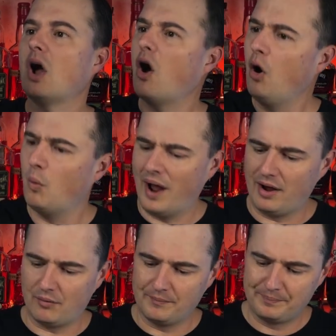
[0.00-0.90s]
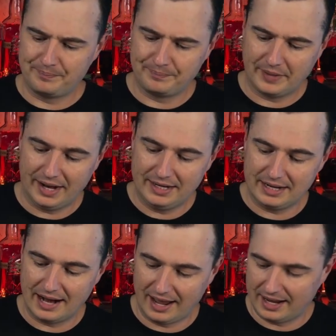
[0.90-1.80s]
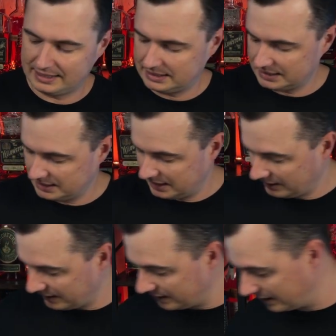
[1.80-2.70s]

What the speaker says: Oh, wow. I did not think